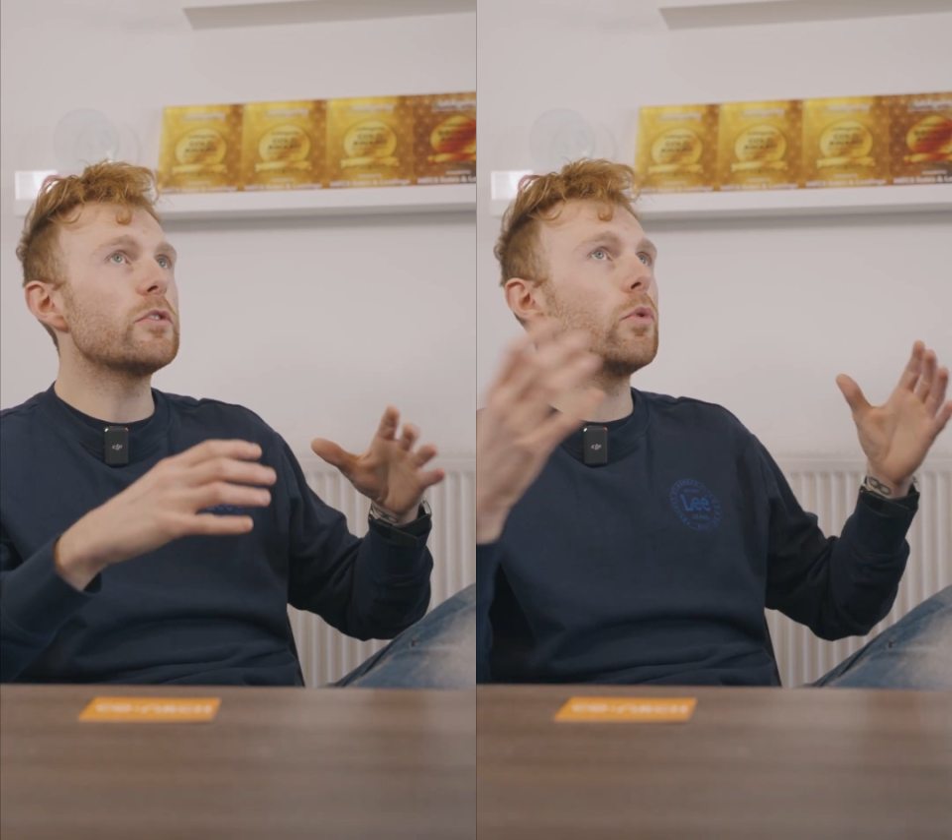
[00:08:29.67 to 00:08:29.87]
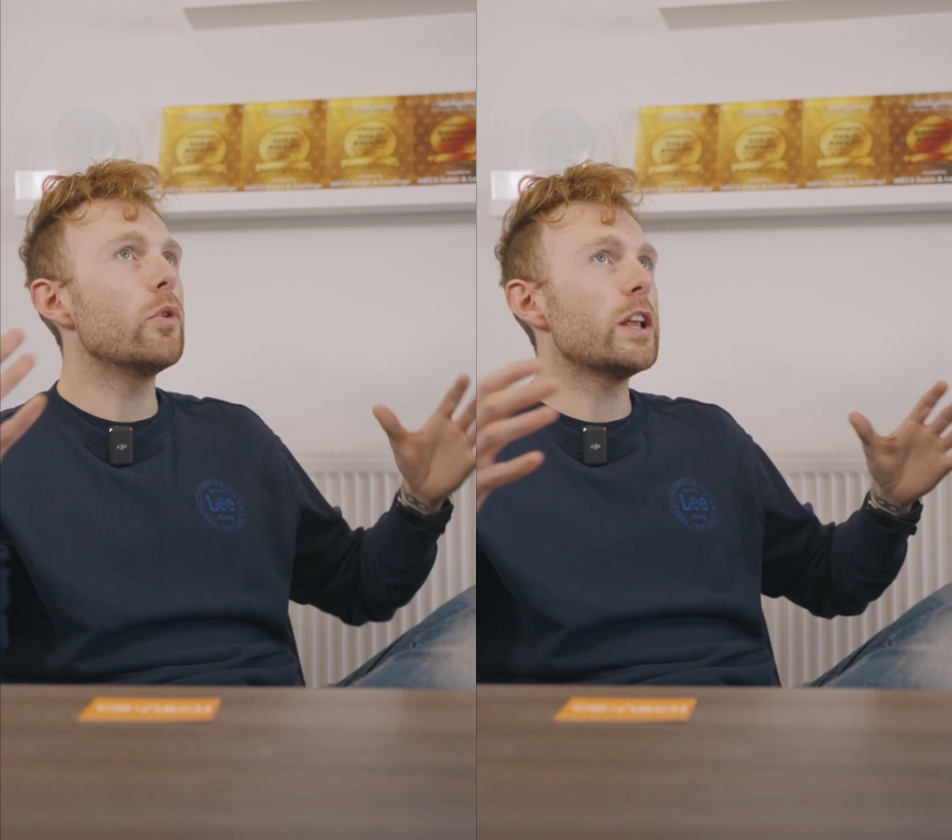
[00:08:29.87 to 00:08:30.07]

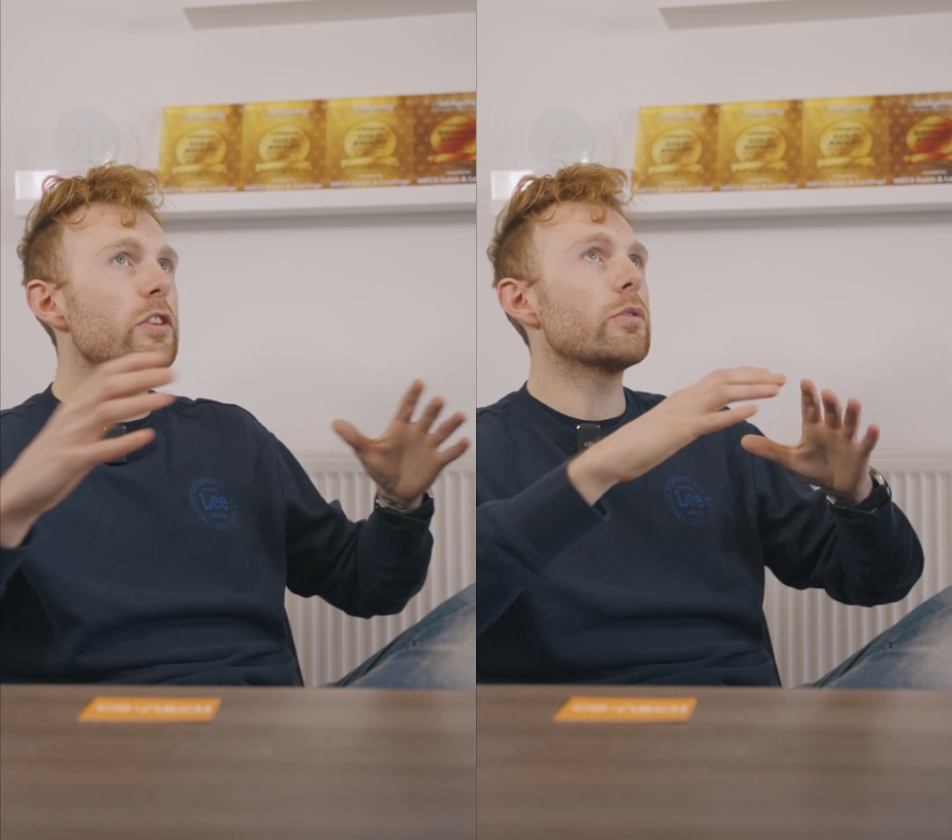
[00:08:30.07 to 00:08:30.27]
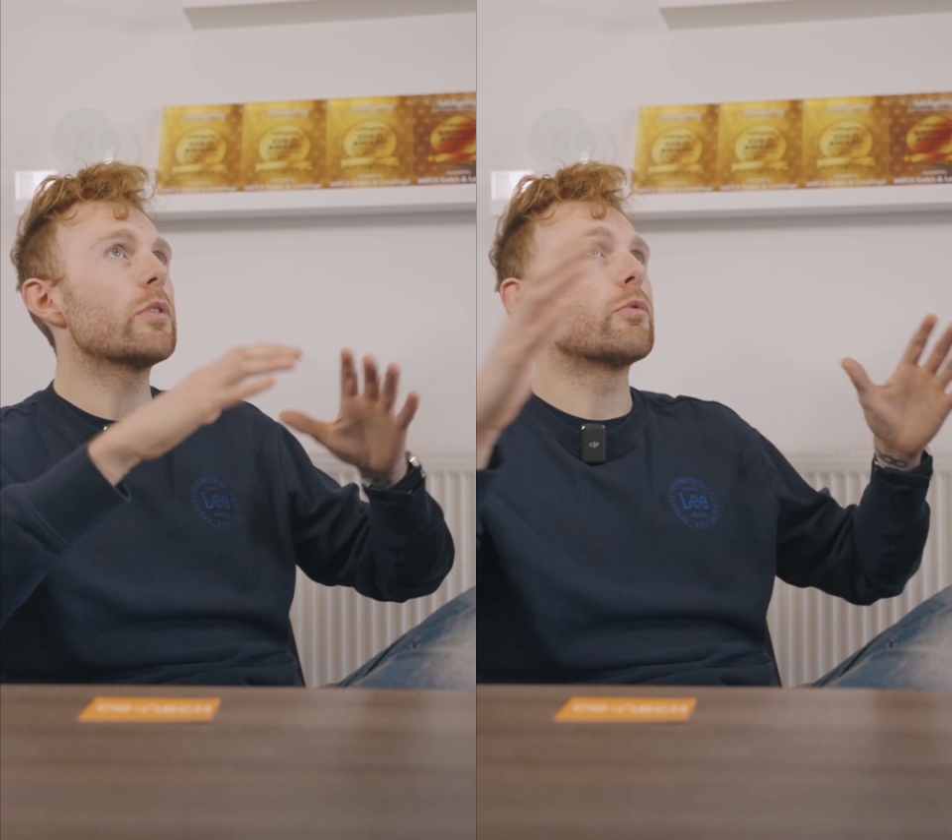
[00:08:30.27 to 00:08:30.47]
you walk
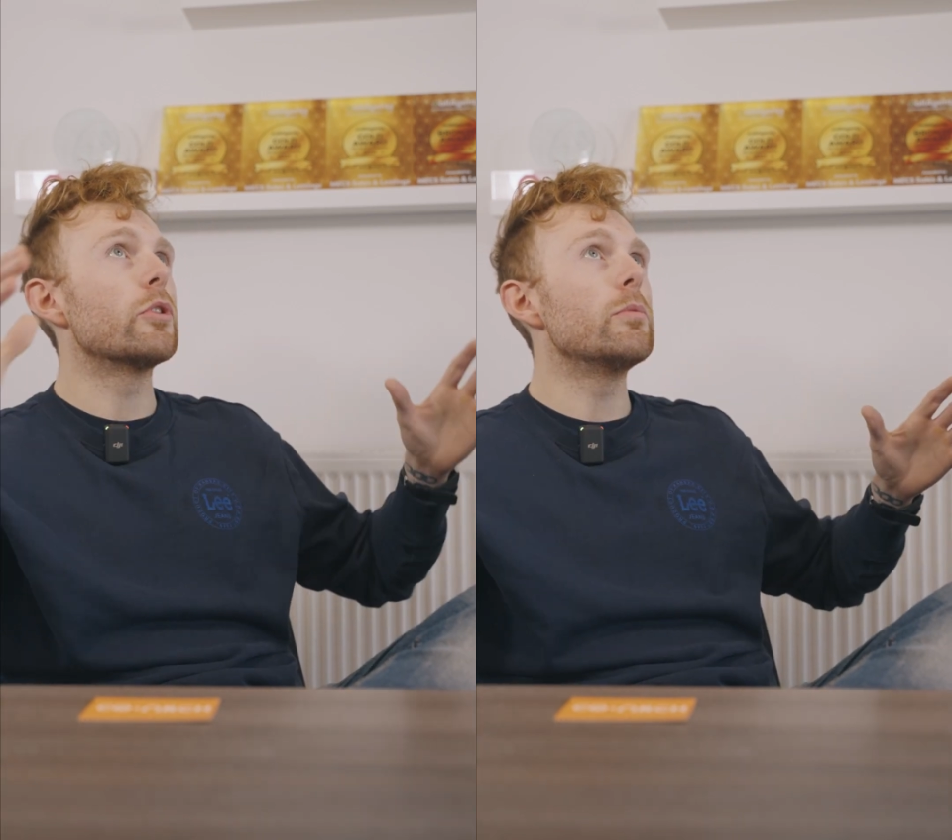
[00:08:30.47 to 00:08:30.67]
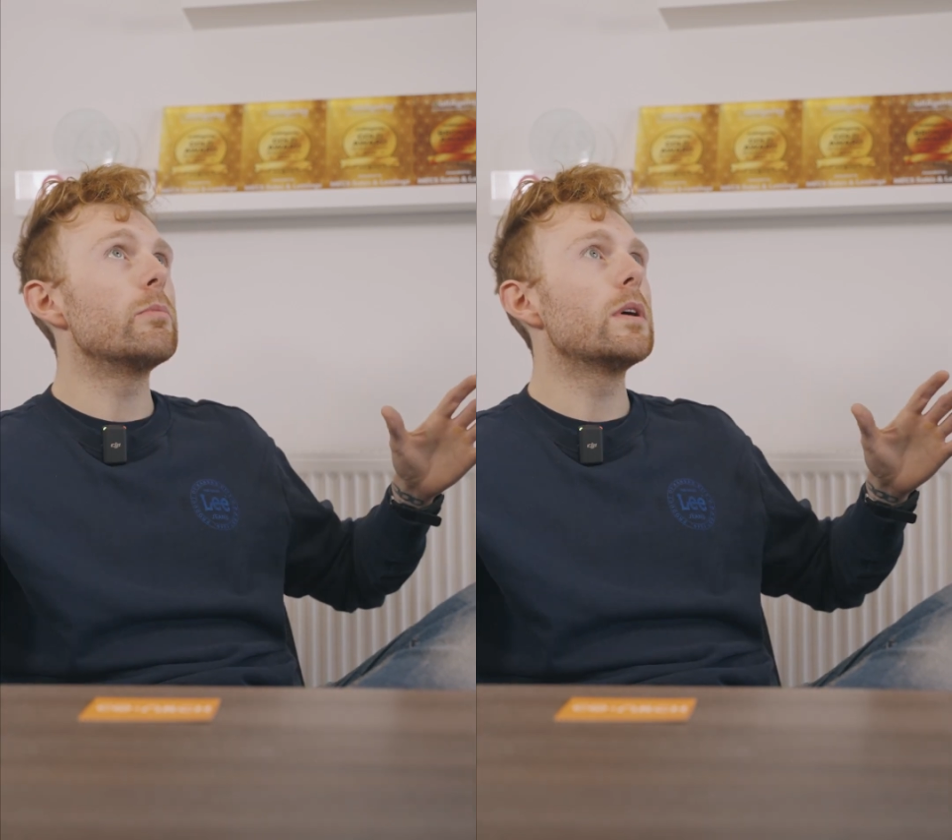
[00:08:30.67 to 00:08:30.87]
into a
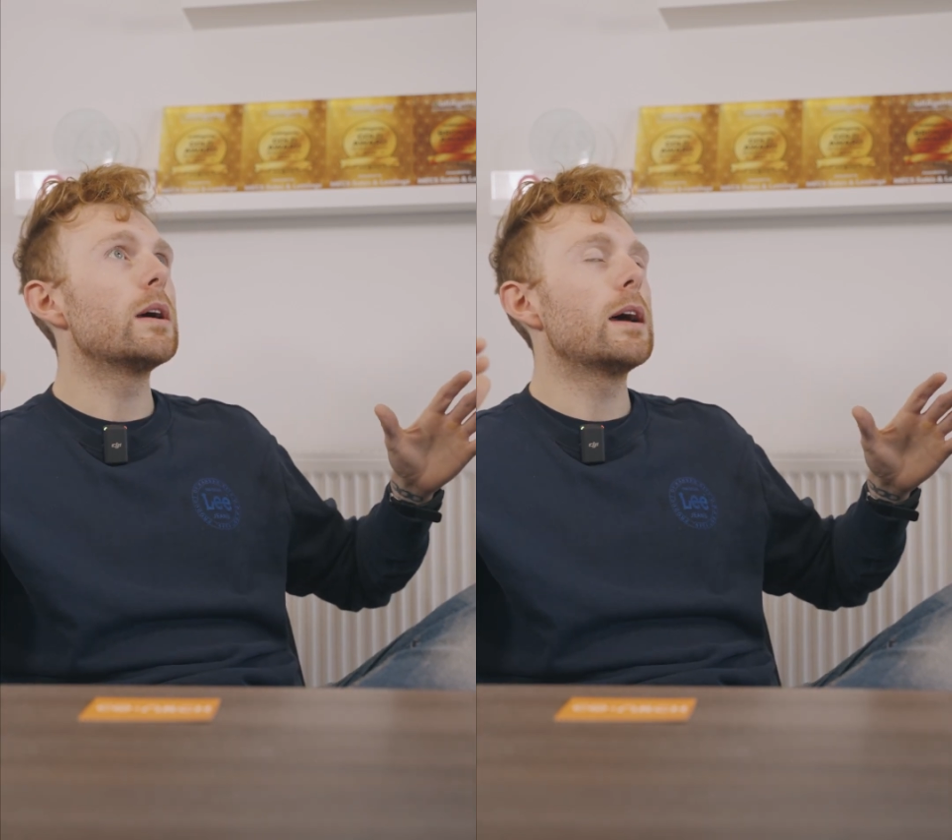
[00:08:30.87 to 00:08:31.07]
room